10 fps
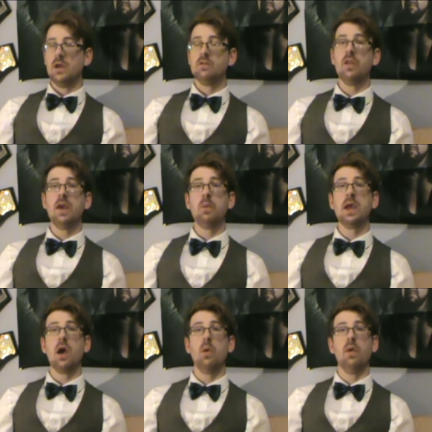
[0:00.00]
So there we
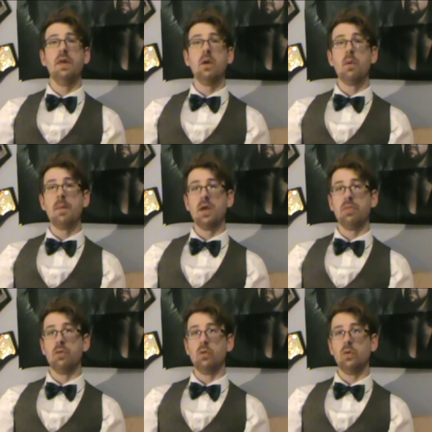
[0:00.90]
go. They were my
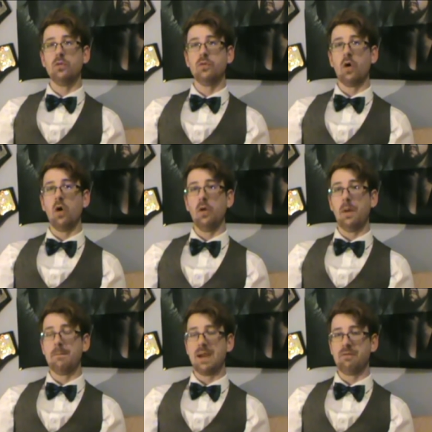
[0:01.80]
thoughts on
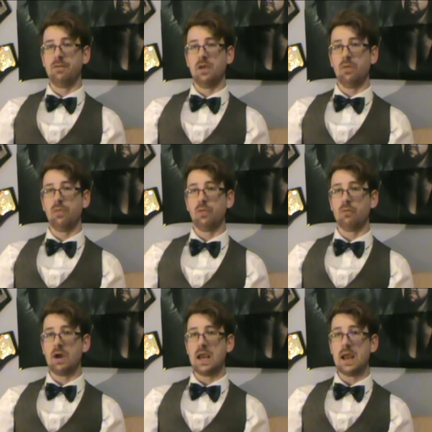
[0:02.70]
Mafia
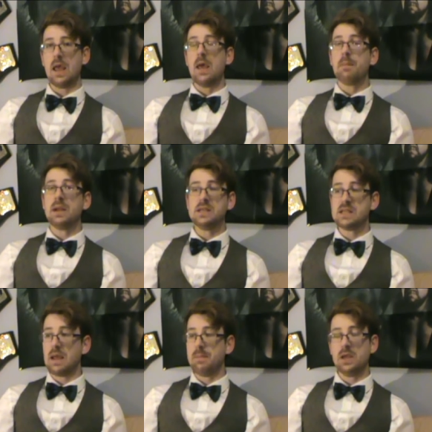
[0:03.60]
3. Please
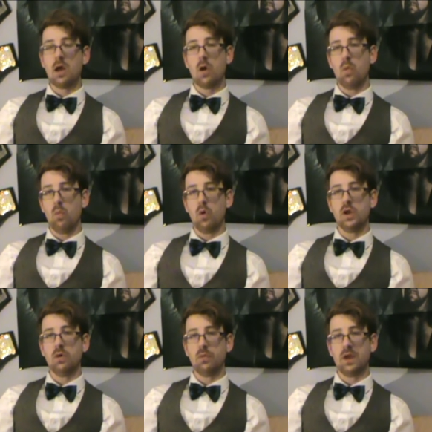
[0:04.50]
let me know what
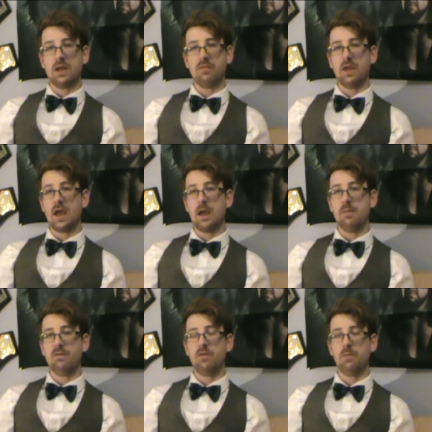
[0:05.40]
you think of the game
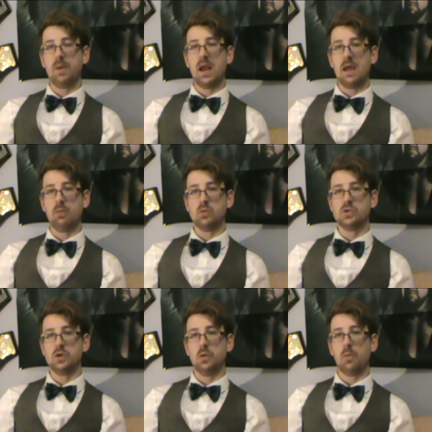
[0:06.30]
if you've been able
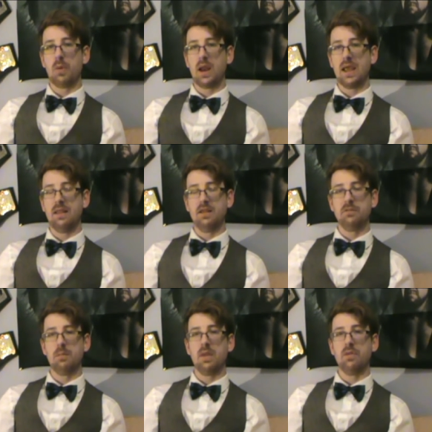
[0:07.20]
to play it
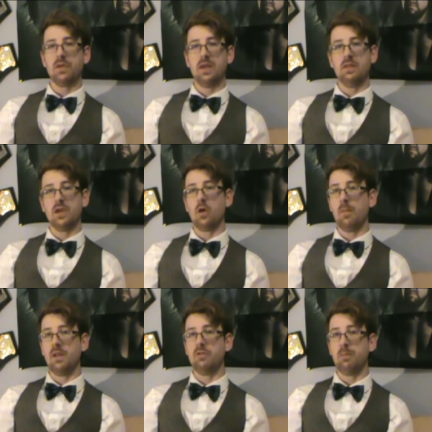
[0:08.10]
this month in the
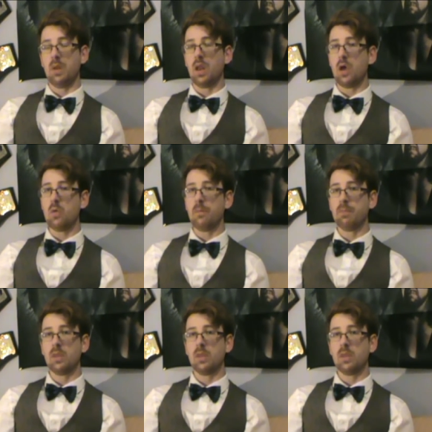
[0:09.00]
comments below.